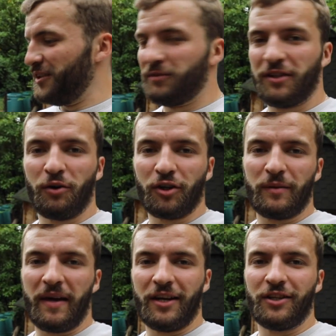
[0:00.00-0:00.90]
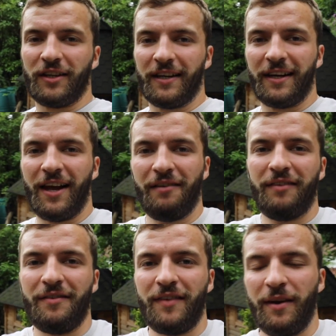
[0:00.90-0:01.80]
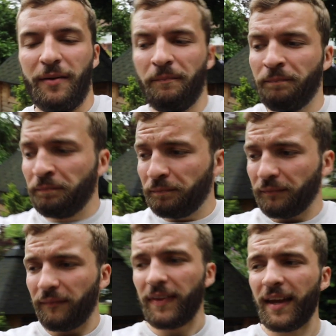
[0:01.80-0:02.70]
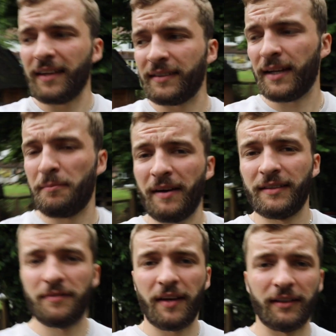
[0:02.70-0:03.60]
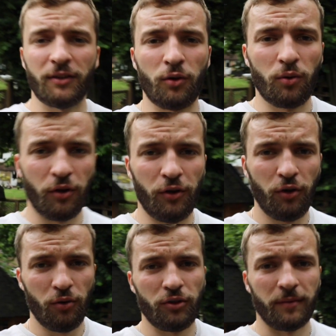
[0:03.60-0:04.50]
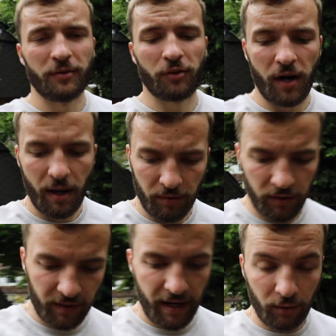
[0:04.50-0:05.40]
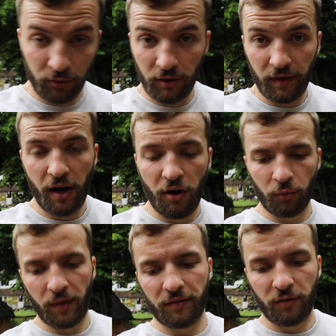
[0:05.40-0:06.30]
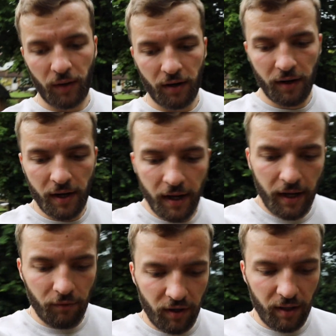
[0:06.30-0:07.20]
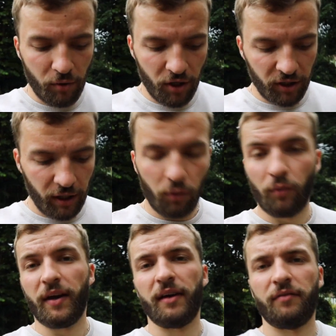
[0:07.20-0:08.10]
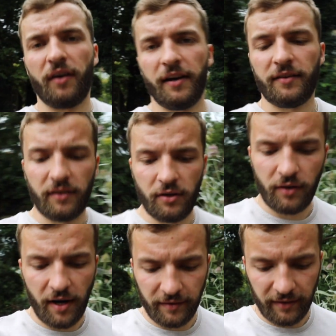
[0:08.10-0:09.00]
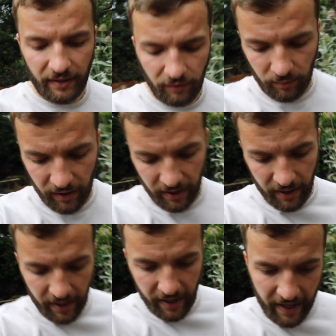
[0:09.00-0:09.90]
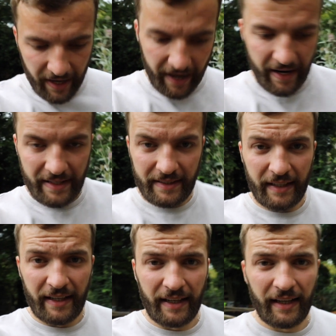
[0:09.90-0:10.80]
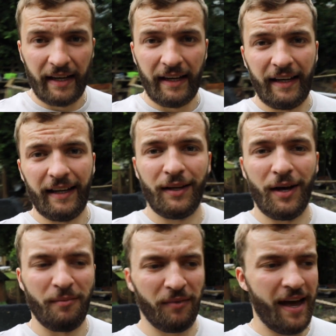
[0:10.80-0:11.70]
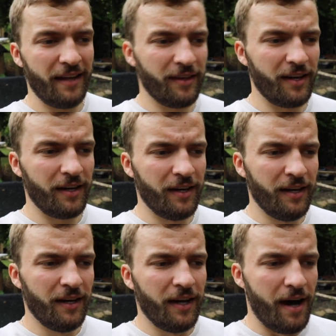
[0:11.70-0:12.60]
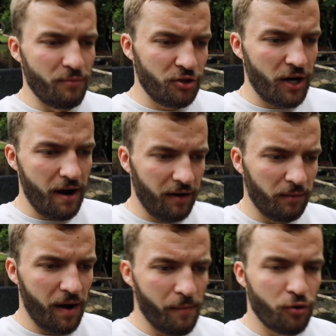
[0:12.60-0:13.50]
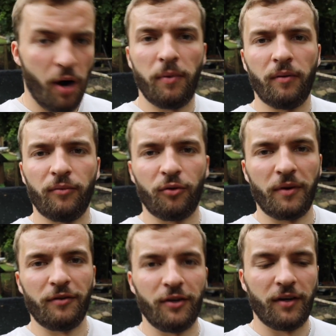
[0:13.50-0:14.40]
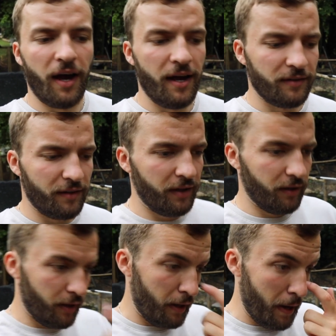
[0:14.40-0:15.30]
still got some energy and life left in him. As I say, massive thanks to all the new subscribers and also the old ones as well. Really appreciate all the advice that you guys are giving me, and I'm glad that I'm sharing my problems with you guys. I think